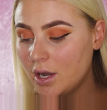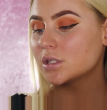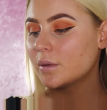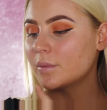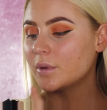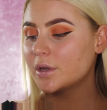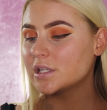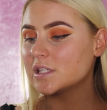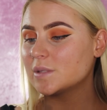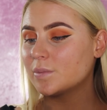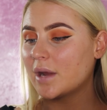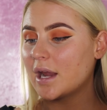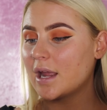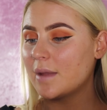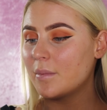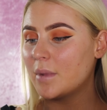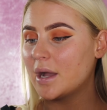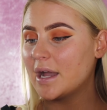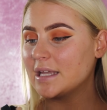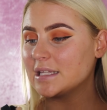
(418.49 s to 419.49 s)
So I'm going to
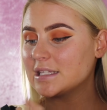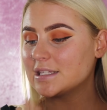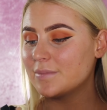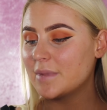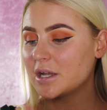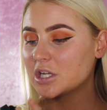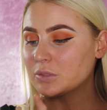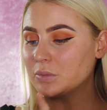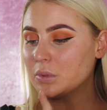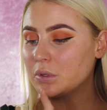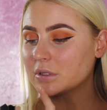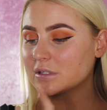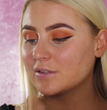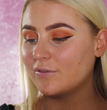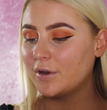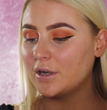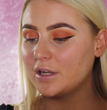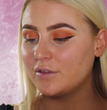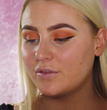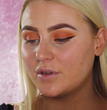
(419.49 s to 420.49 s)
spray my Smashbox
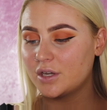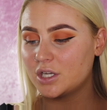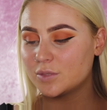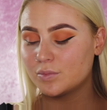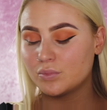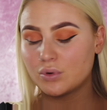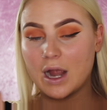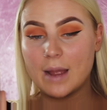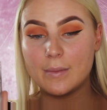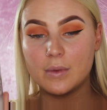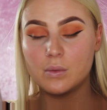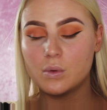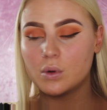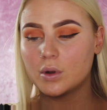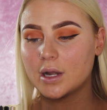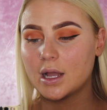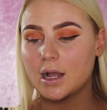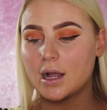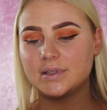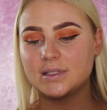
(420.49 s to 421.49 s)
Photo Finish Primer Water.